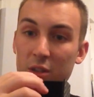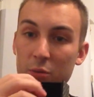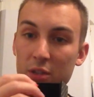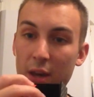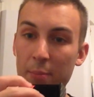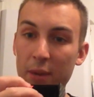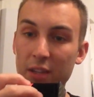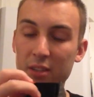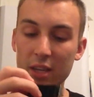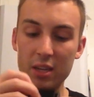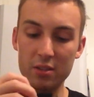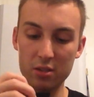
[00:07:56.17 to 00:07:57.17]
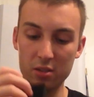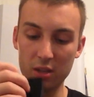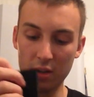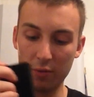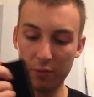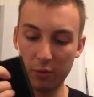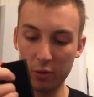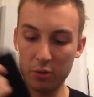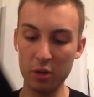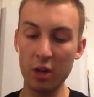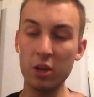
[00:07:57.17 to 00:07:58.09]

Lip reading: little tab, makes it easier to get through.